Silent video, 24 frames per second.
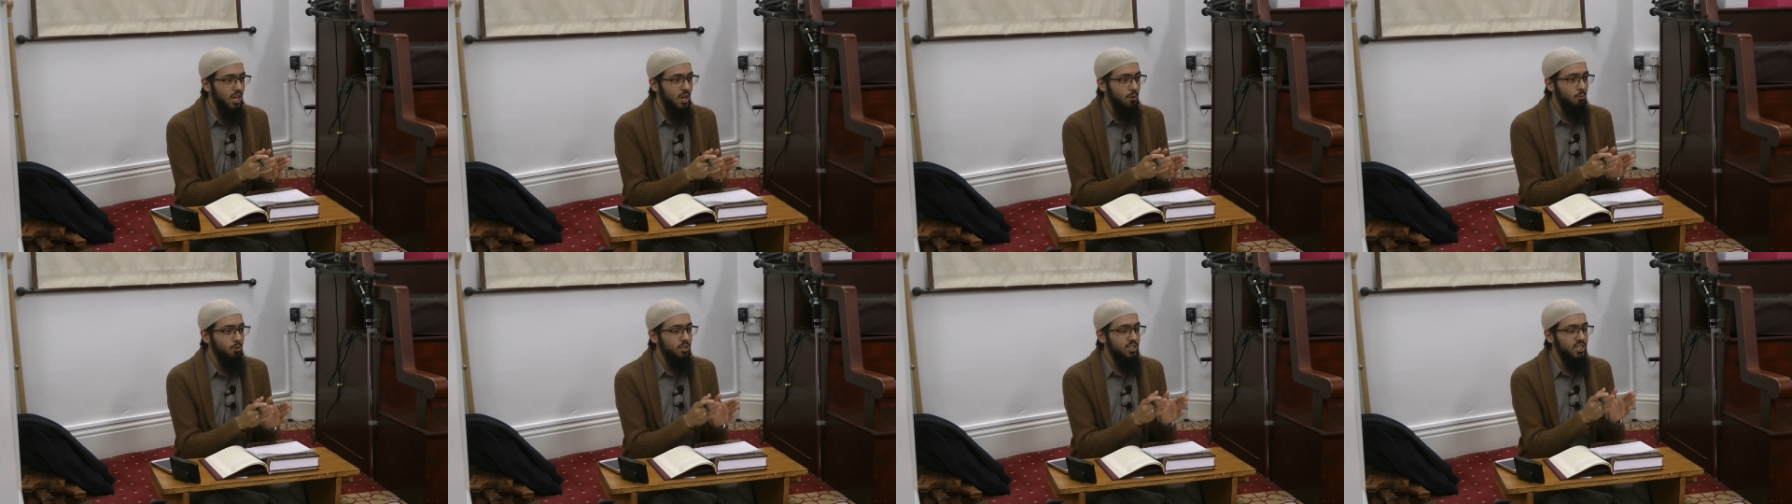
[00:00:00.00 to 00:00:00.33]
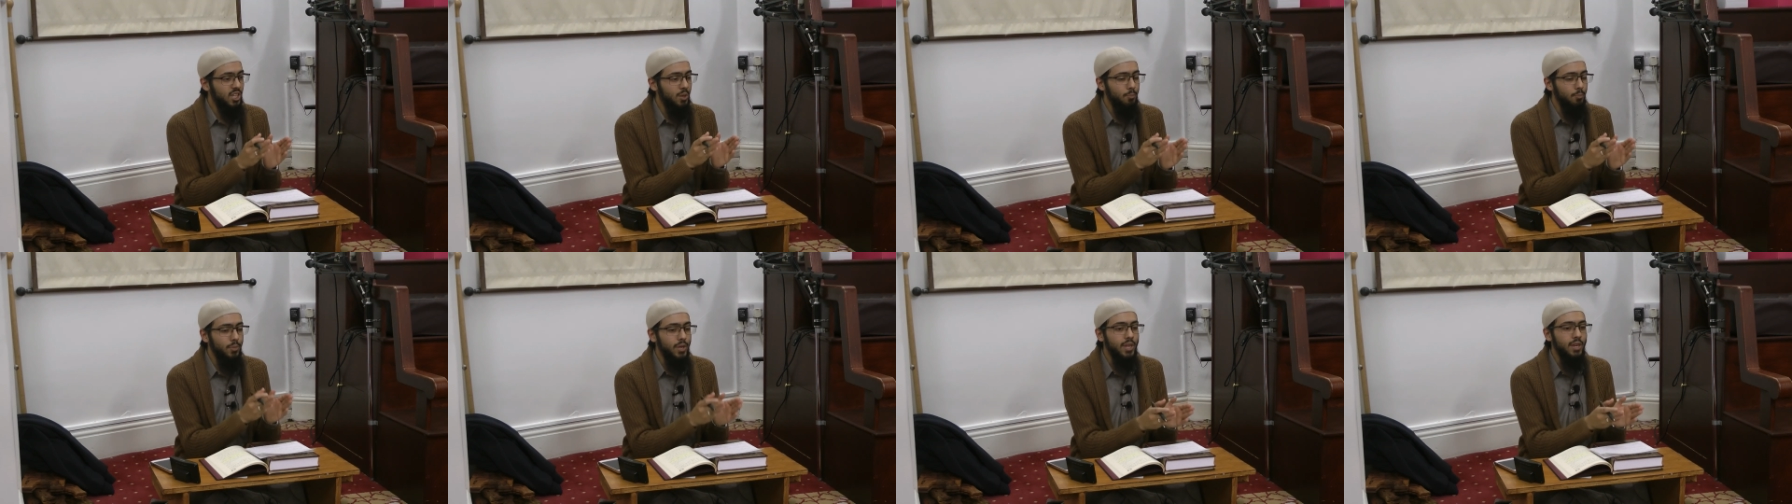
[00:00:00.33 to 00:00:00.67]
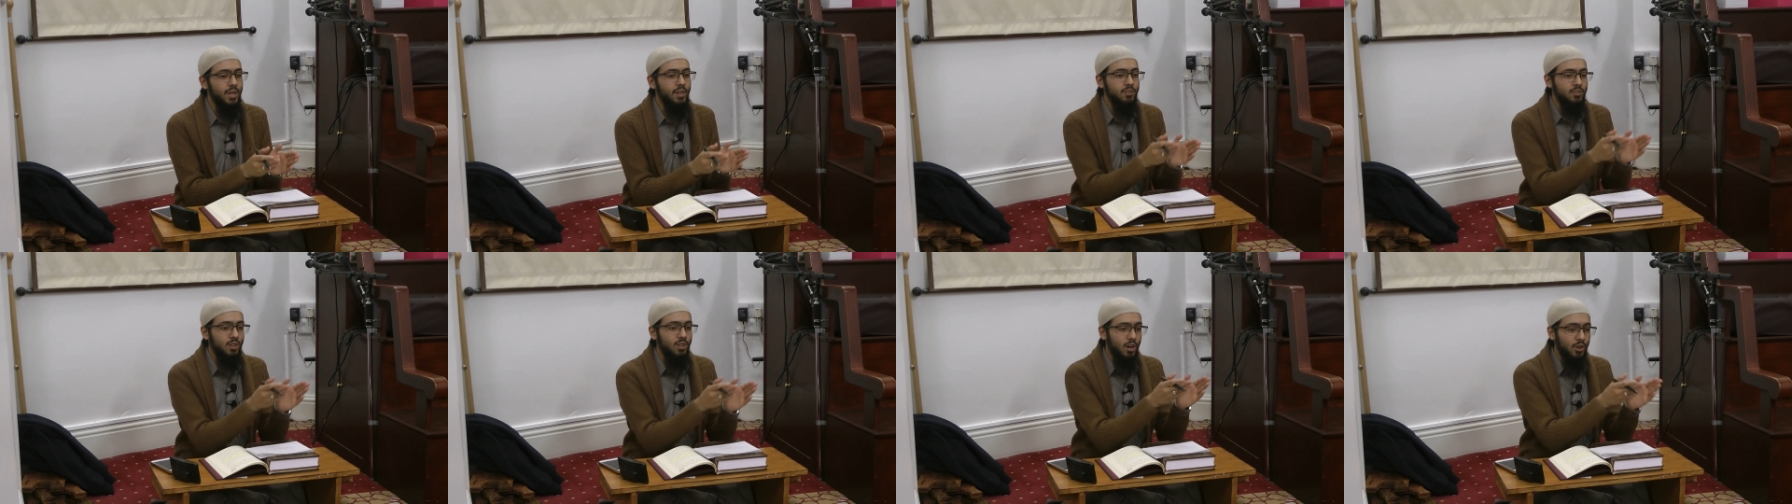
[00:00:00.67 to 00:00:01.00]
which the
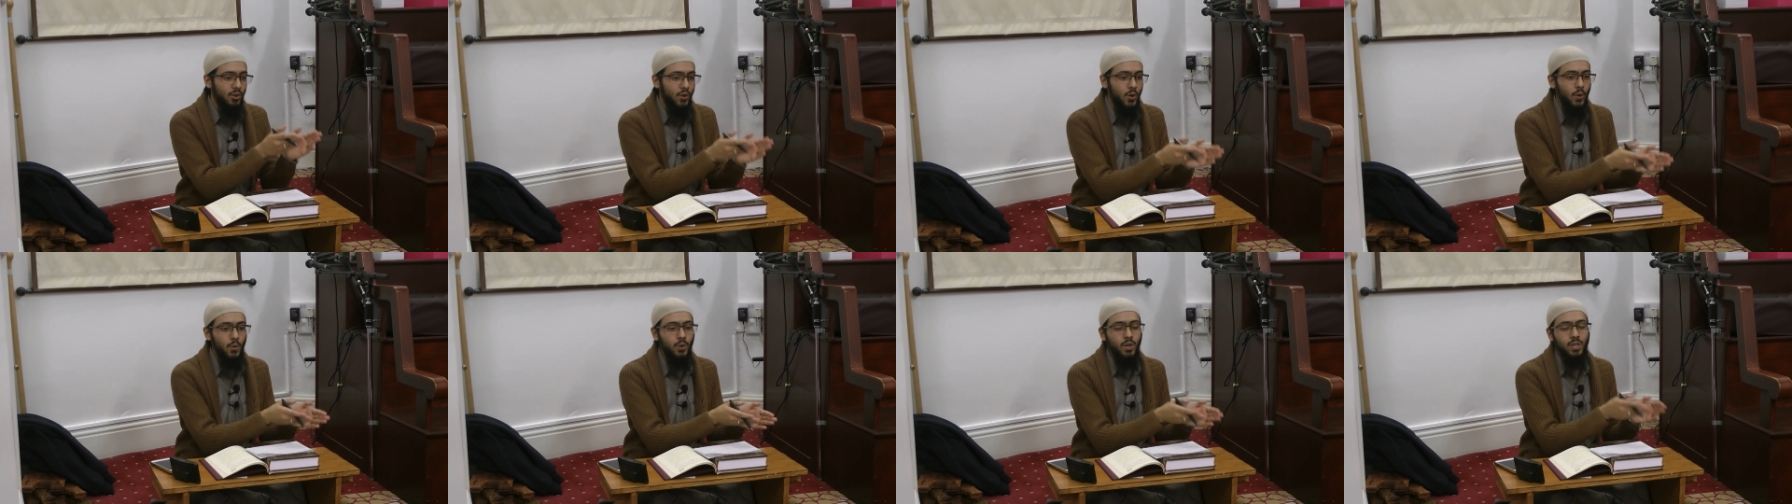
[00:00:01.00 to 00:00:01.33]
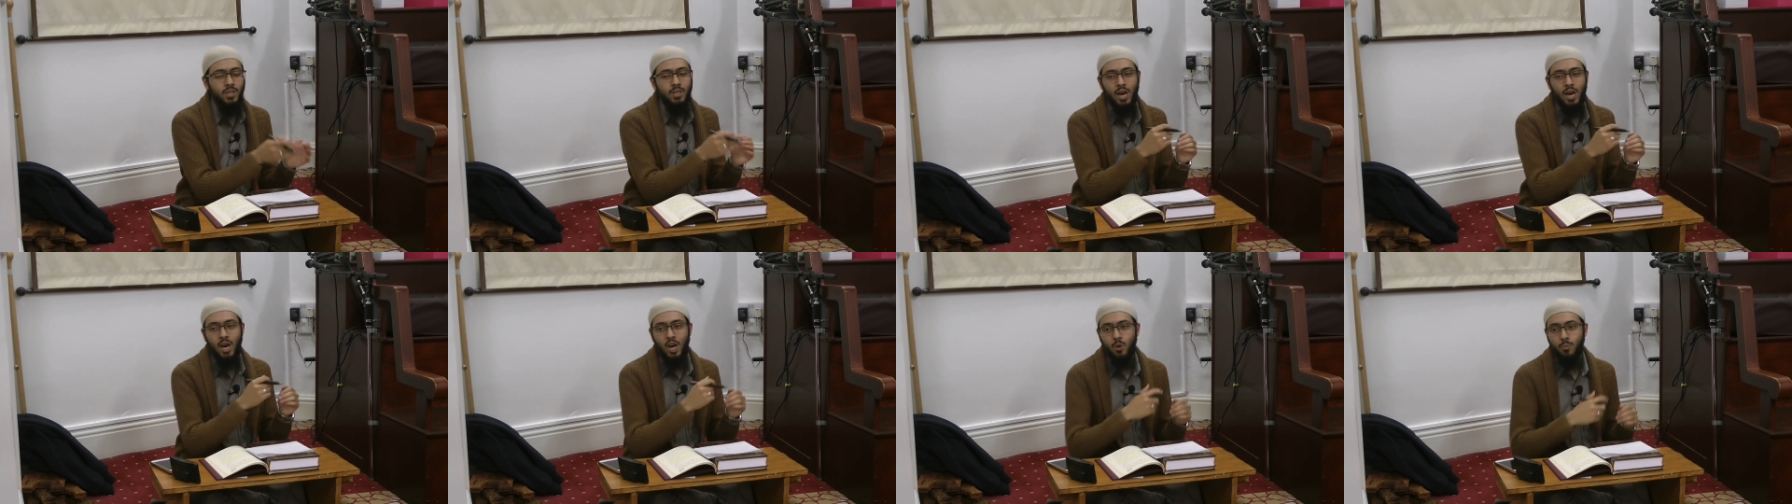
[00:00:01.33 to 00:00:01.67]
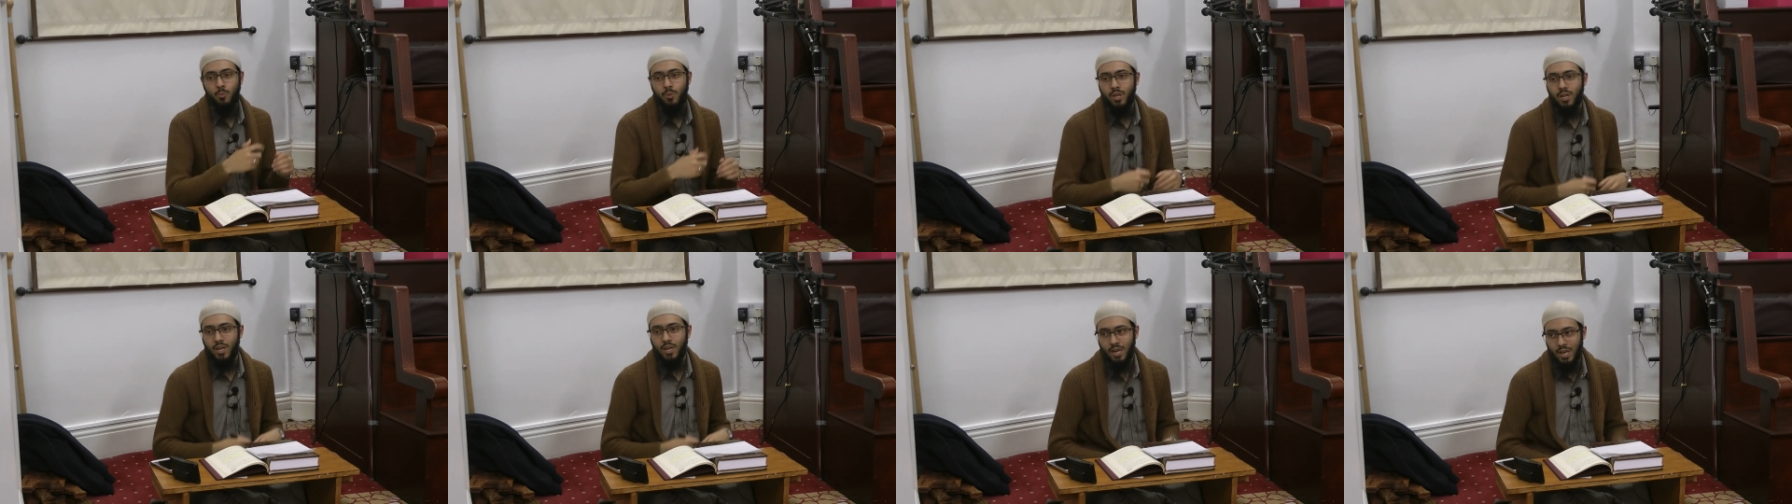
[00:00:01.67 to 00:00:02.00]
meanings are known in the
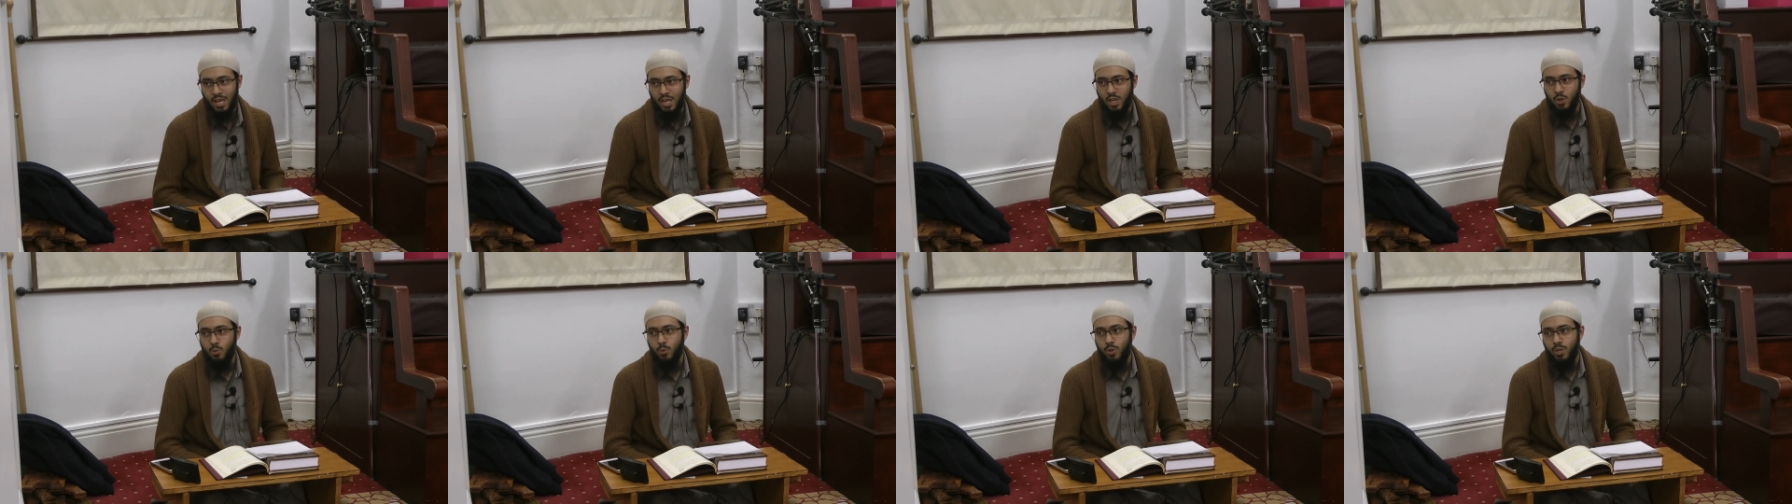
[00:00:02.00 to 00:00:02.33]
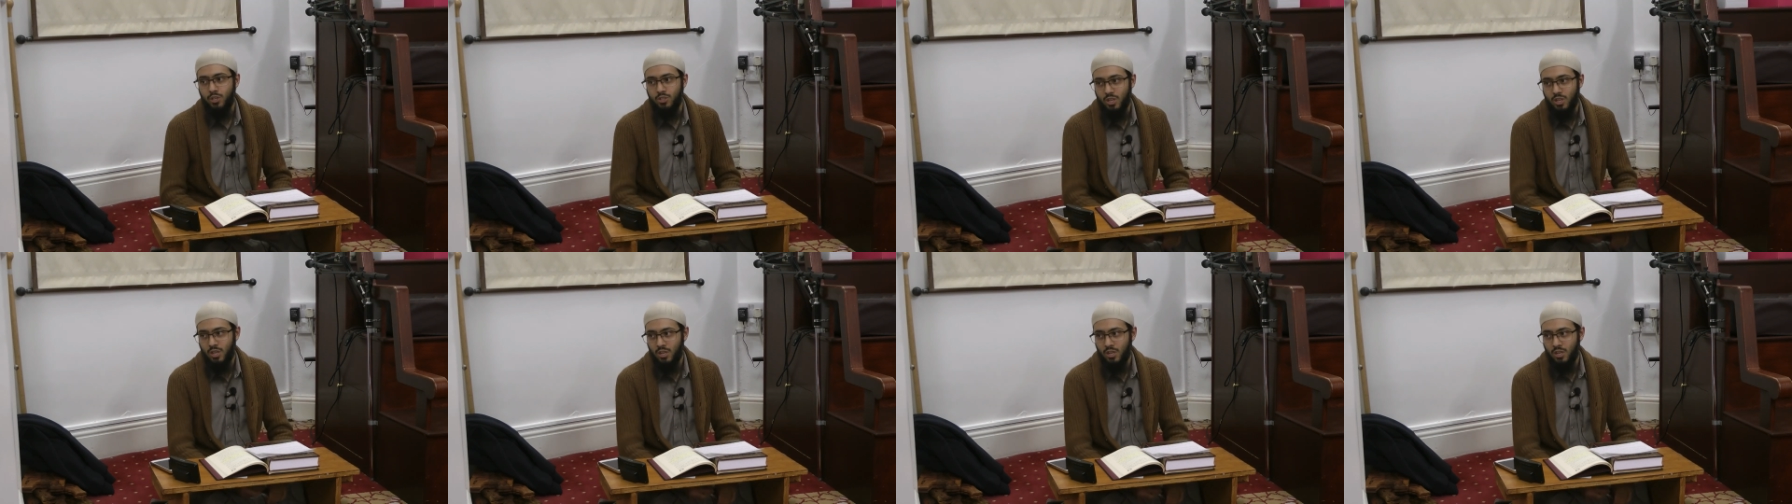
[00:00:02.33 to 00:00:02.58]
Arabic language.